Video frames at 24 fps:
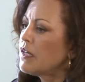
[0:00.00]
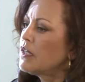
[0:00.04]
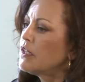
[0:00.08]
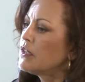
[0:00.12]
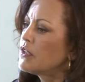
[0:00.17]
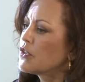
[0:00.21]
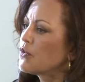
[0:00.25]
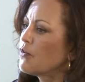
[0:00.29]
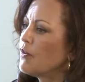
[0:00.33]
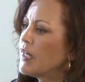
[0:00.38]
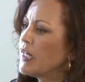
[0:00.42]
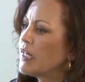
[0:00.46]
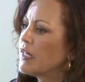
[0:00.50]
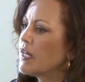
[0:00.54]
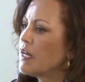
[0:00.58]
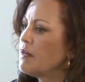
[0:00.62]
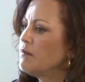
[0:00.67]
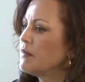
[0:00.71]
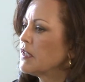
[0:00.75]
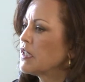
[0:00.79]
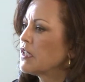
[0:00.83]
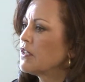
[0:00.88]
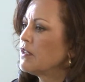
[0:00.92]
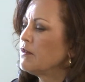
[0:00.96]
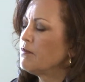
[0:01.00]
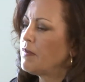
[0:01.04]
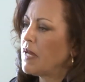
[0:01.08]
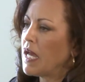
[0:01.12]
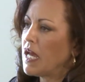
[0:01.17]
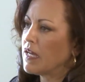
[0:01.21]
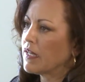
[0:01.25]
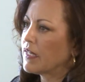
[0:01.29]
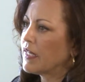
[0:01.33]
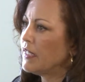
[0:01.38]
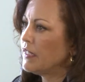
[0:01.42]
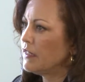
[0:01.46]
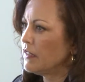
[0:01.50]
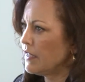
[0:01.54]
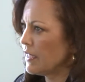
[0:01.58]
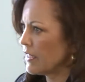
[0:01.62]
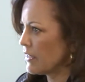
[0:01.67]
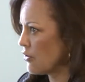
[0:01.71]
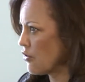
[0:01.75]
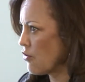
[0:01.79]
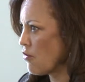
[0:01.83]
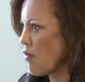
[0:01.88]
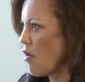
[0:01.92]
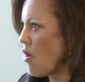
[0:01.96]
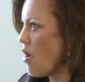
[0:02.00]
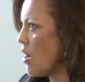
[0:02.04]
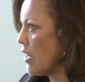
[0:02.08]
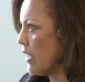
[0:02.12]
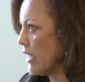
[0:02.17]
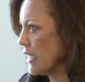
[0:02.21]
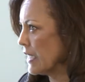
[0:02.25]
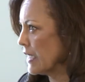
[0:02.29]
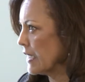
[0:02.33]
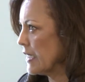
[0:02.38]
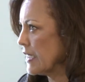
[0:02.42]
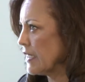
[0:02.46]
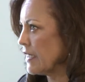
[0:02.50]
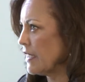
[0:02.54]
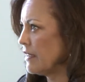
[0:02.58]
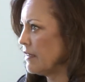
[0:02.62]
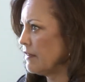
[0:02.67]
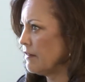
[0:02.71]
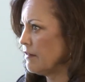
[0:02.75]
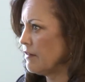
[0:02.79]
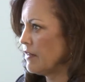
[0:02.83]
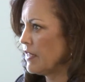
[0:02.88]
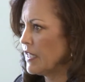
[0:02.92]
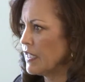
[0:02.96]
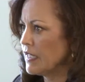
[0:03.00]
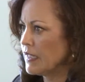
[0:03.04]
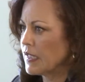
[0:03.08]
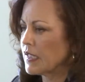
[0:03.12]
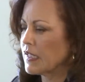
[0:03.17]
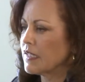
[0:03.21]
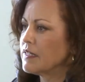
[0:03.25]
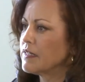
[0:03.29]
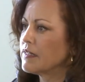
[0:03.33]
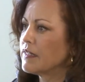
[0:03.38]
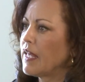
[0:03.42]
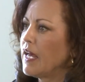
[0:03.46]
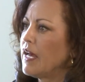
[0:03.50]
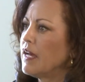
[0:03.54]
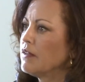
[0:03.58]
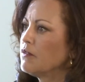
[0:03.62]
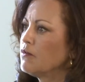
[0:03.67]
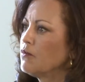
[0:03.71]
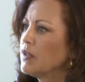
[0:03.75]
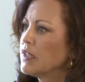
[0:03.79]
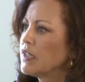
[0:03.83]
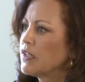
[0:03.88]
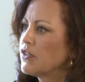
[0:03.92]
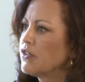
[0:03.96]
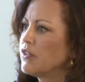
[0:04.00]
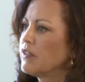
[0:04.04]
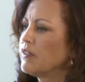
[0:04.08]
So when it comes to packing electronics and things like that, what's your